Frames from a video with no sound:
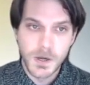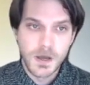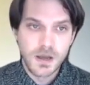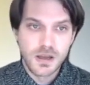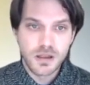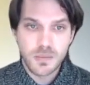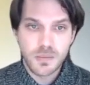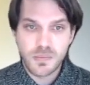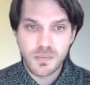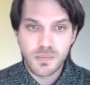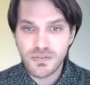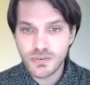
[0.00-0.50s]

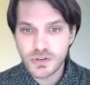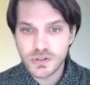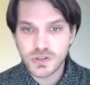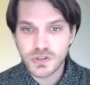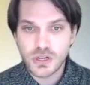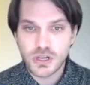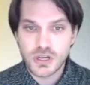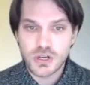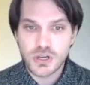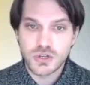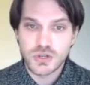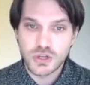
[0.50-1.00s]
the prefix that
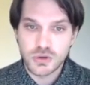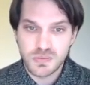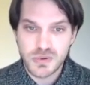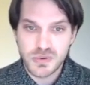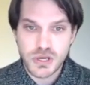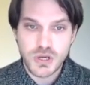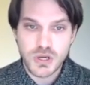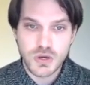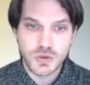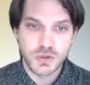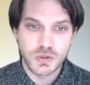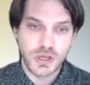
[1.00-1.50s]
you should be
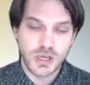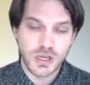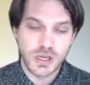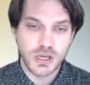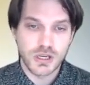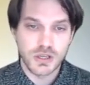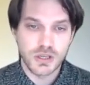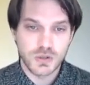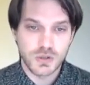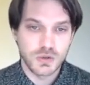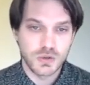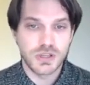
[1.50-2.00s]
using
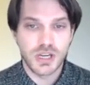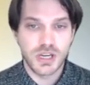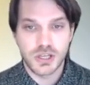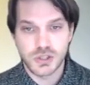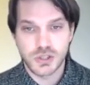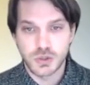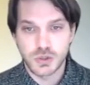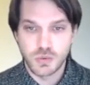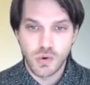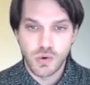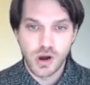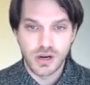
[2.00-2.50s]
is
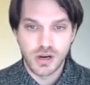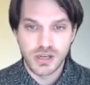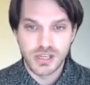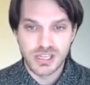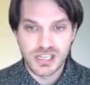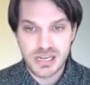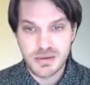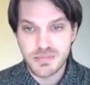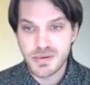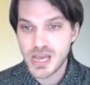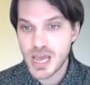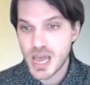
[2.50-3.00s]
2001
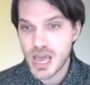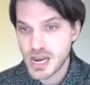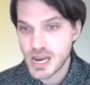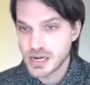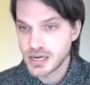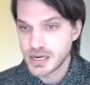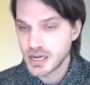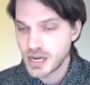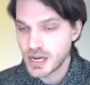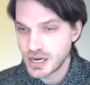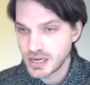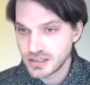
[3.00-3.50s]
DB8,
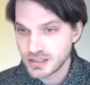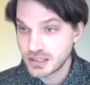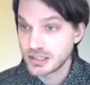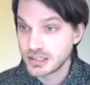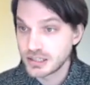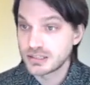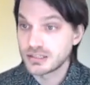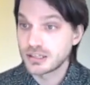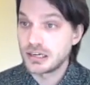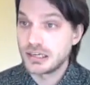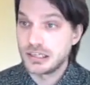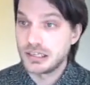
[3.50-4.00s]
and it's an
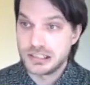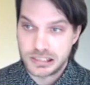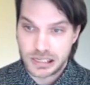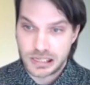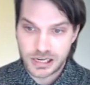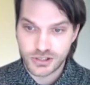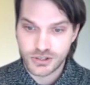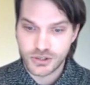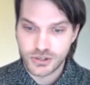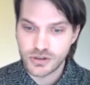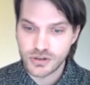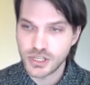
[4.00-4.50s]
entire
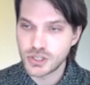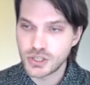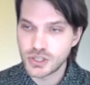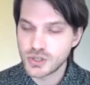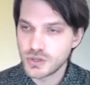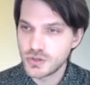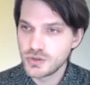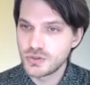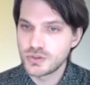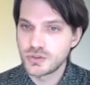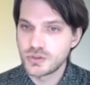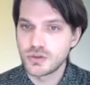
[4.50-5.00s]

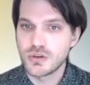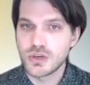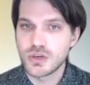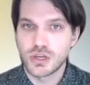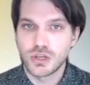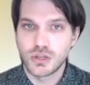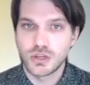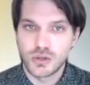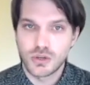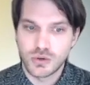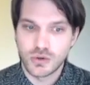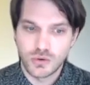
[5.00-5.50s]
/32, so you
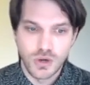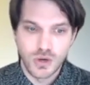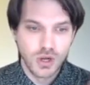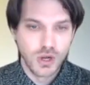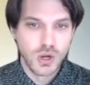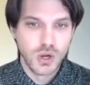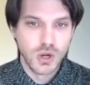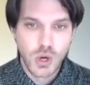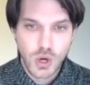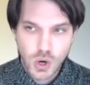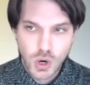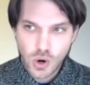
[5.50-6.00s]
can do
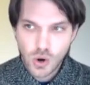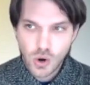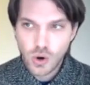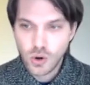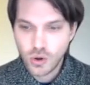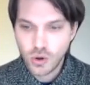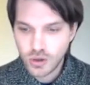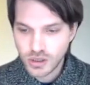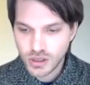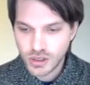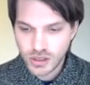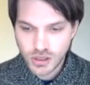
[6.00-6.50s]

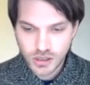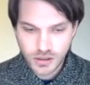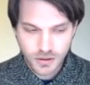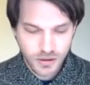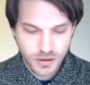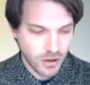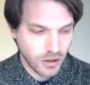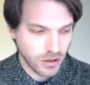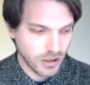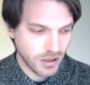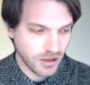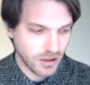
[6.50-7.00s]
all
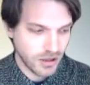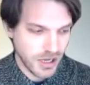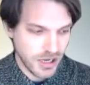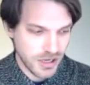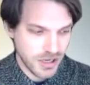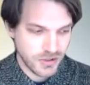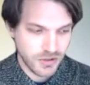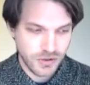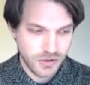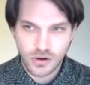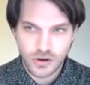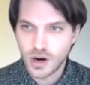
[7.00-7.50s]
the things
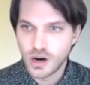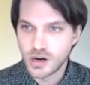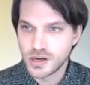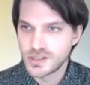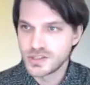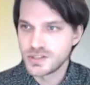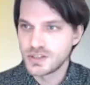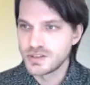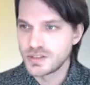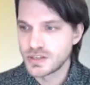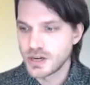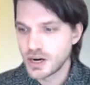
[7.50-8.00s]
to your heart's
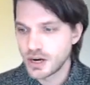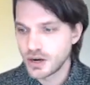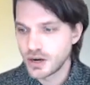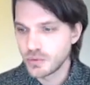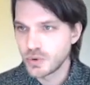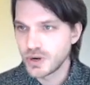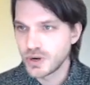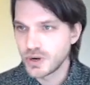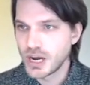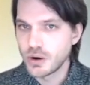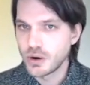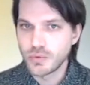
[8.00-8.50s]
desire
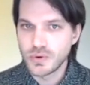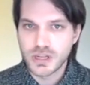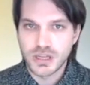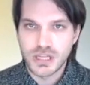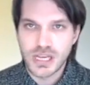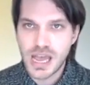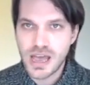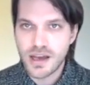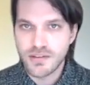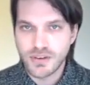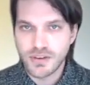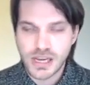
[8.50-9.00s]
without really
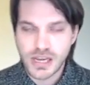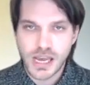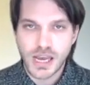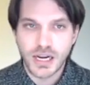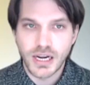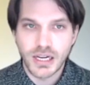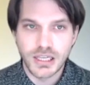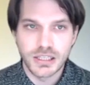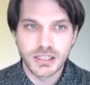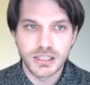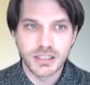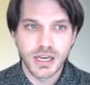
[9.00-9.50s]
having
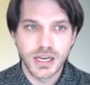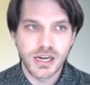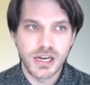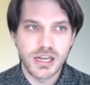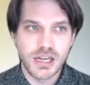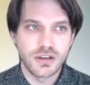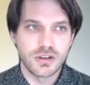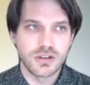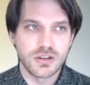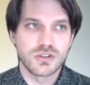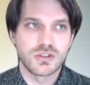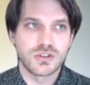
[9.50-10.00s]
any
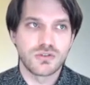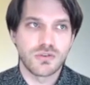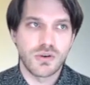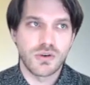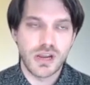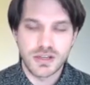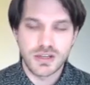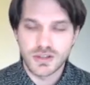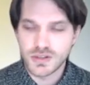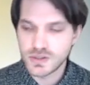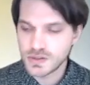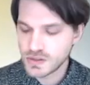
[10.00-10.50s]

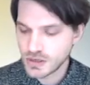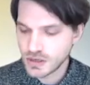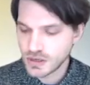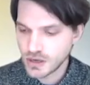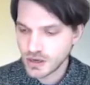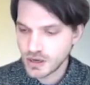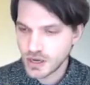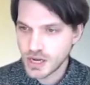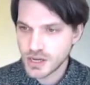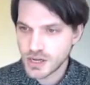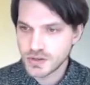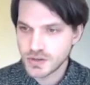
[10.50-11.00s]
constraints
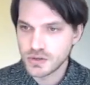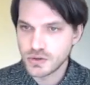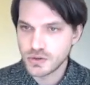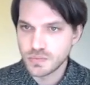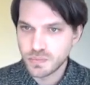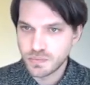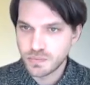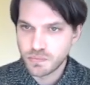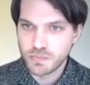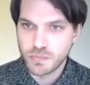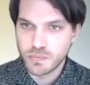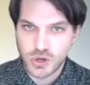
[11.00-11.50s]
as you
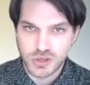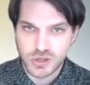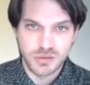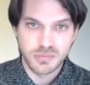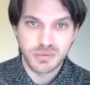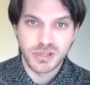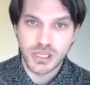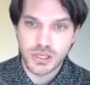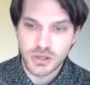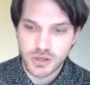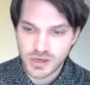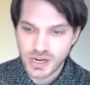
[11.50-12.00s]

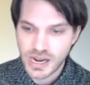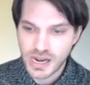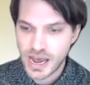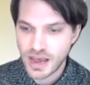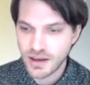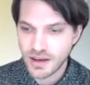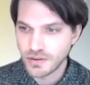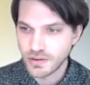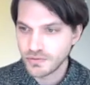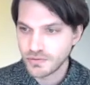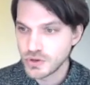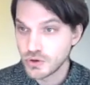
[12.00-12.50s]
possibly could
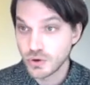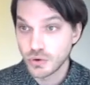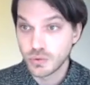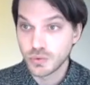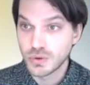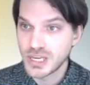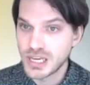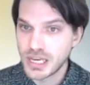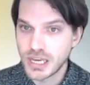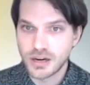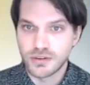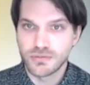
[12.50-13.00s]
have if you'd
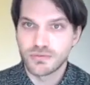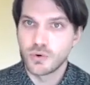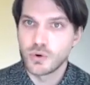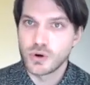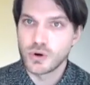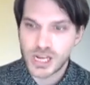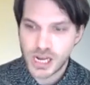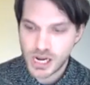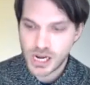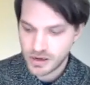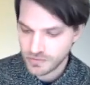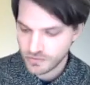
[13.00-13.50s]
only get a
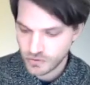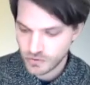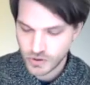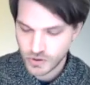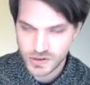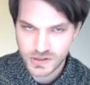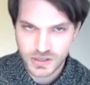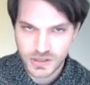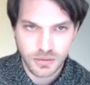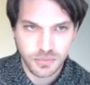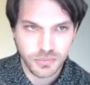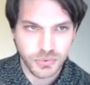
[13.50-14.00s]
48, for
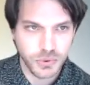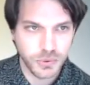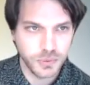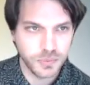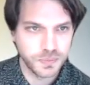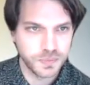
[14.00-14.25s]
example.